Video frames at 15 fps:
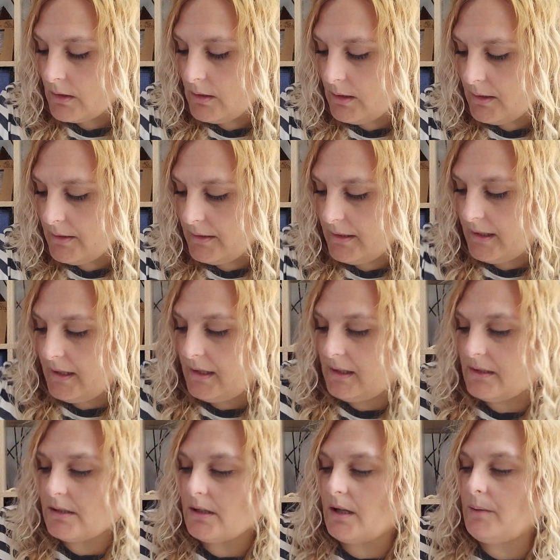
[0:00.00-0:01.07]
then
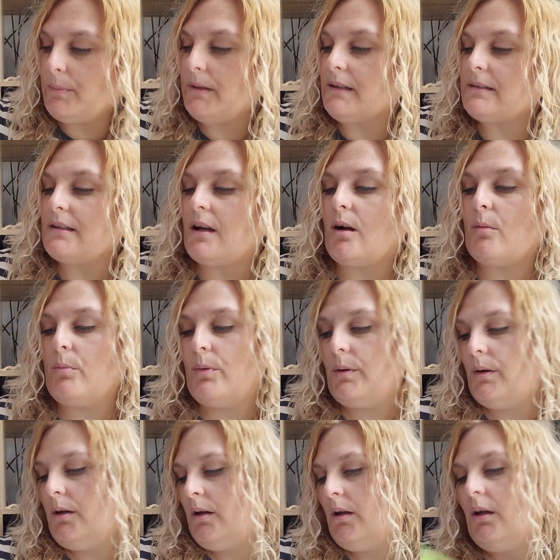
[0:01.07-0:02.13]
I picked up
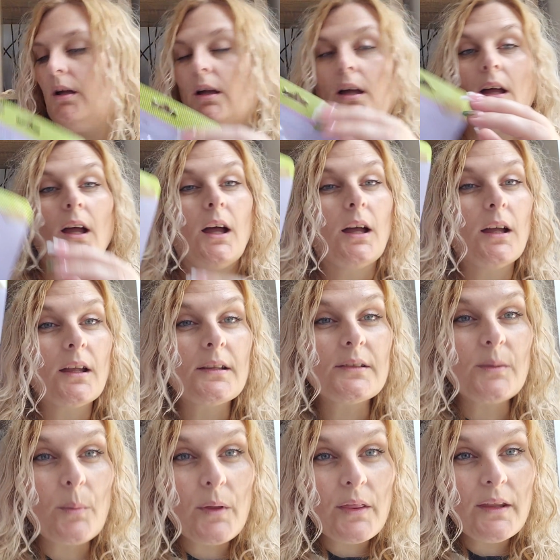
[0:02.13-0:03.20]

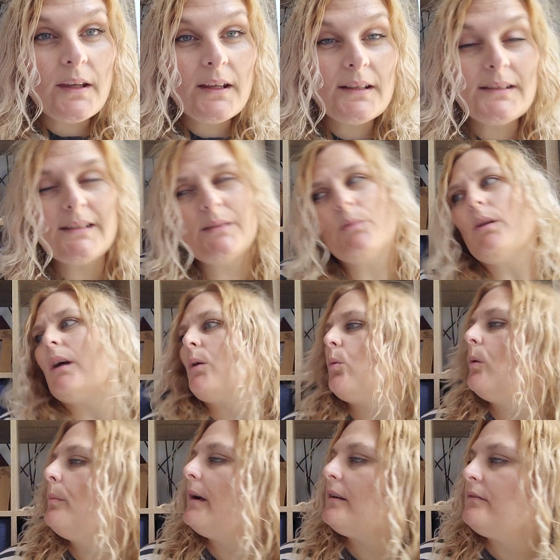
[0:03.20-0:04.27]
some of these. These were like
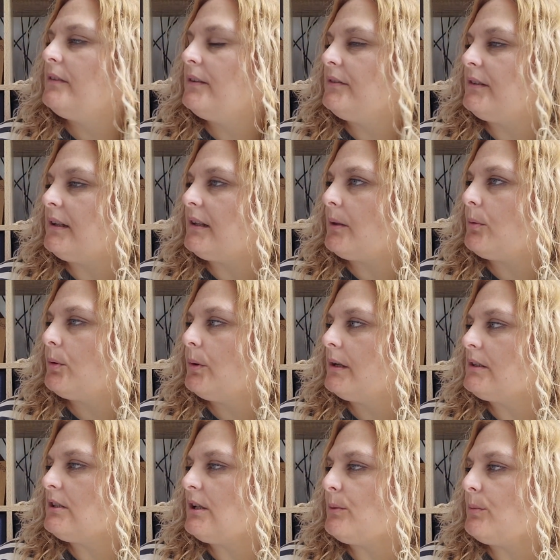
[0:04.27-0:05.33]
£1.50. They were quite
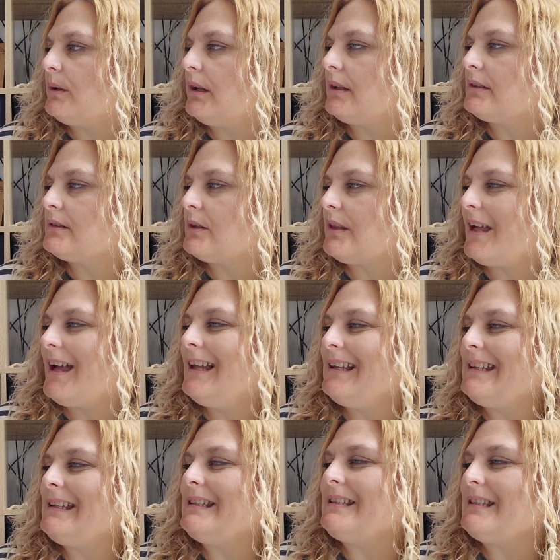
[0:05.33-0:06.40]
cheap, so the
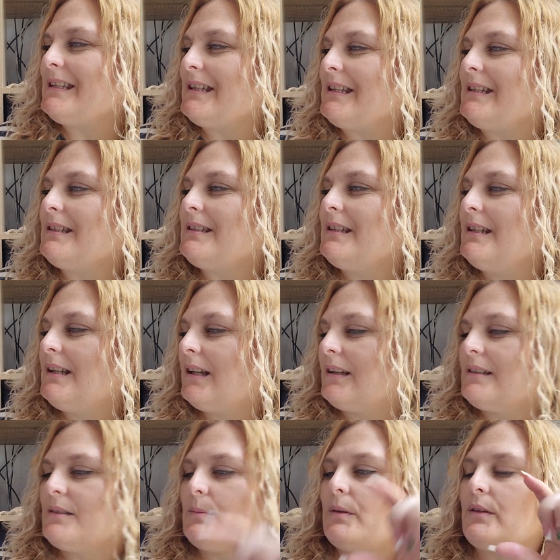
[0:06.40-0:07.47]
LED tea
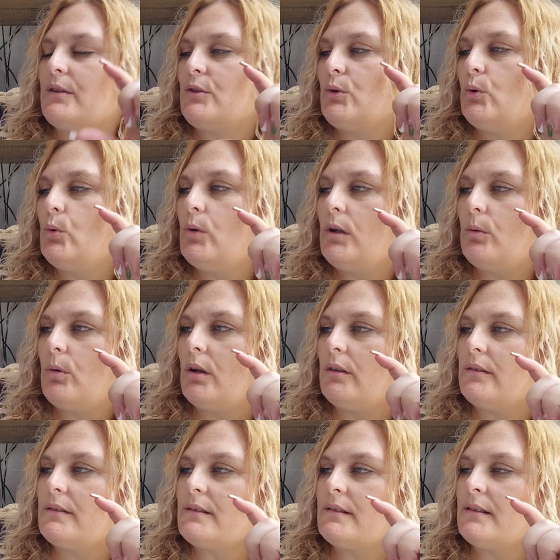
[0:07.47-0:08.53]
lights, but the taller
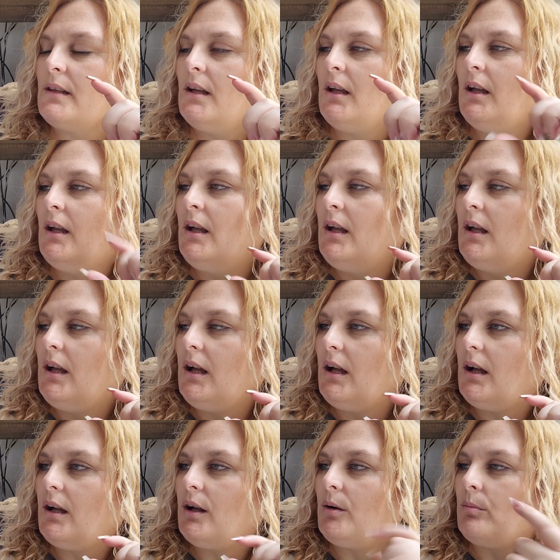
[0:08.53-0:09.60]
ones.
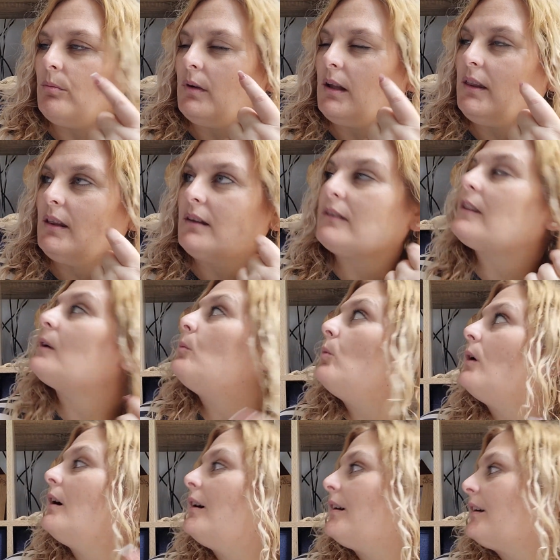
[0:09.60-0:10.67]
I think they
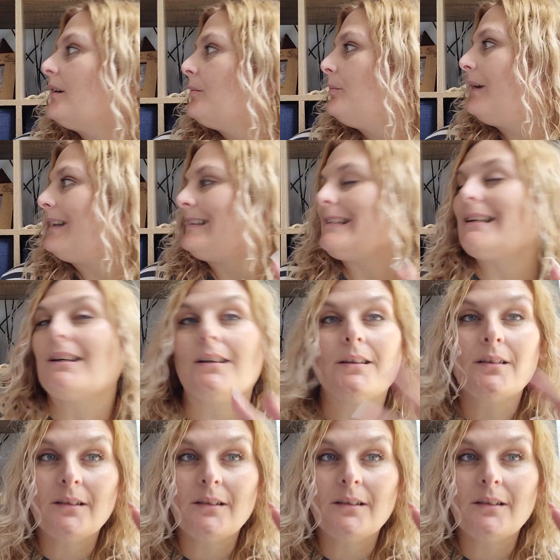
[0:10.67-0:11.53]
work better.